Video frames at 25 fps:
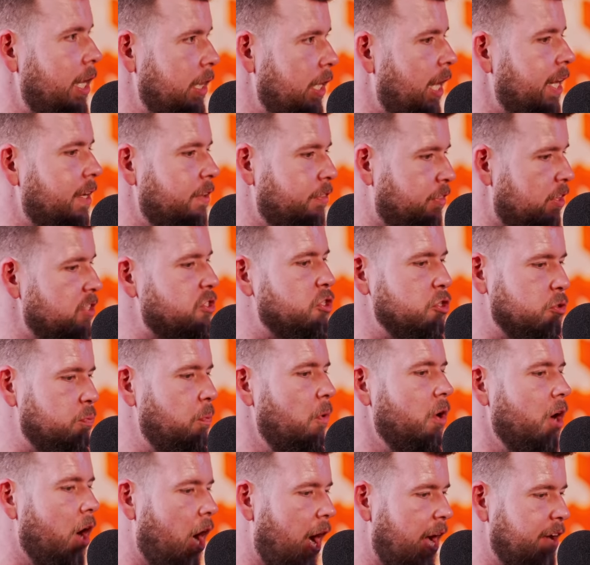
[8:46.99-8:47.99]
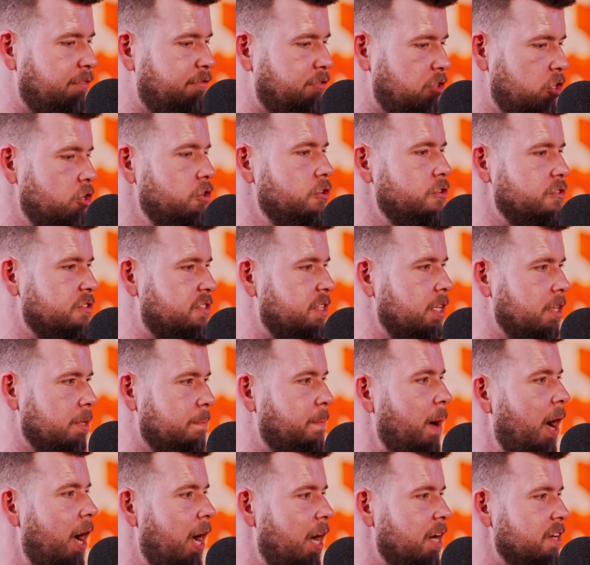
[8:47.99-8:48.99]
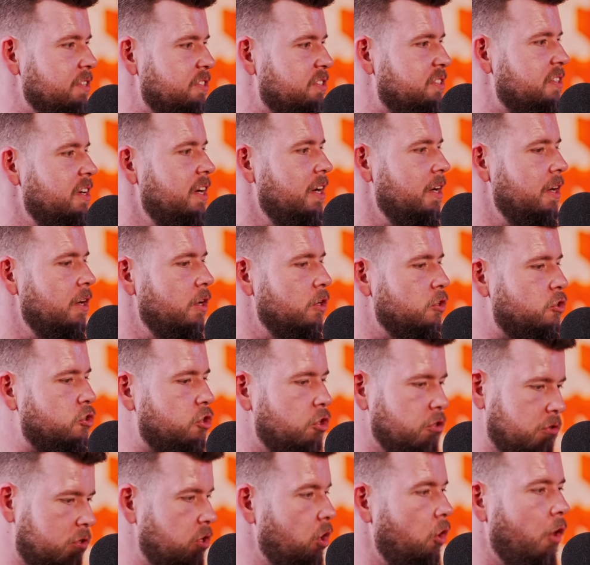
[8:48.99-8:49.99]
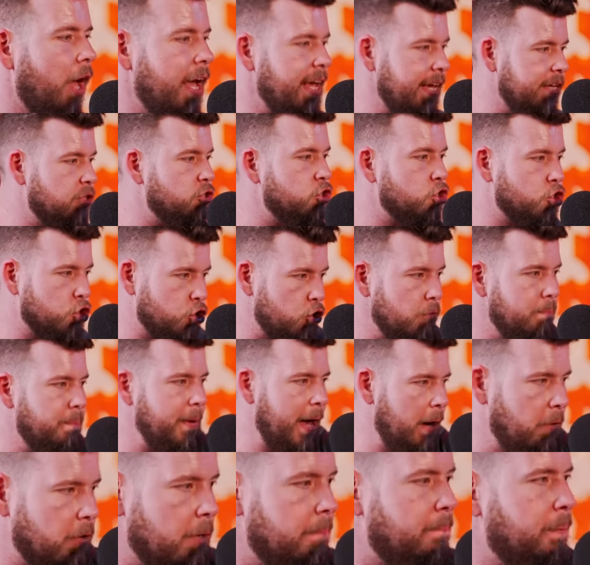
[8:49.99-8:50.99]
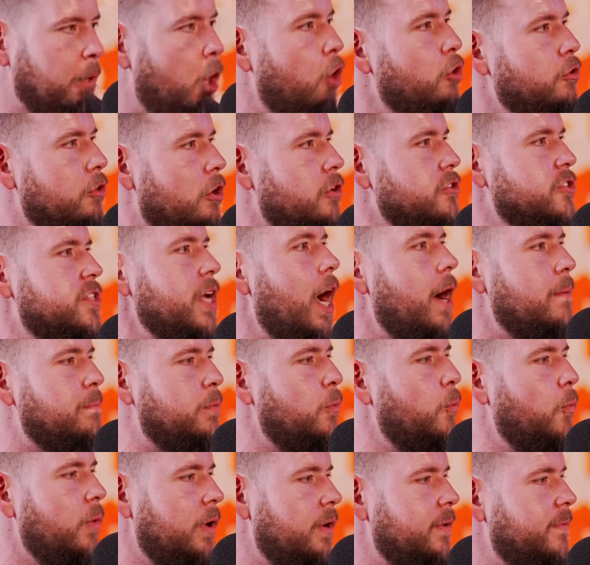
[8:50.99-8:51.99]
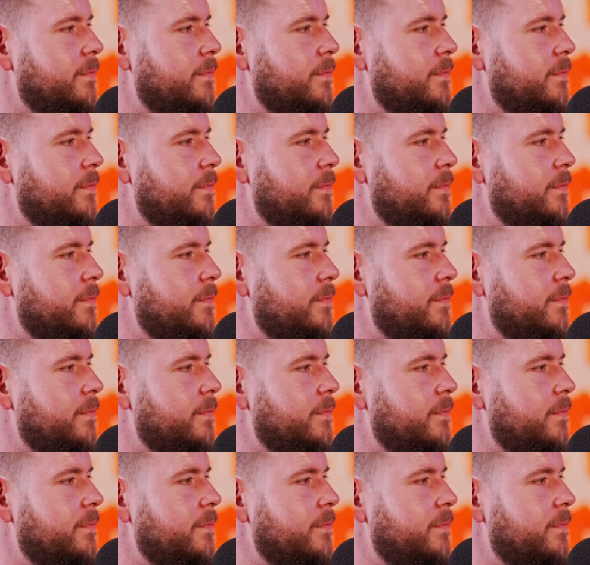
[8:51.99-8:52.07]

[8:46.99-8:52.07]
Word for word: Like this is what I've used in the past to like it should be able to blow those up. So if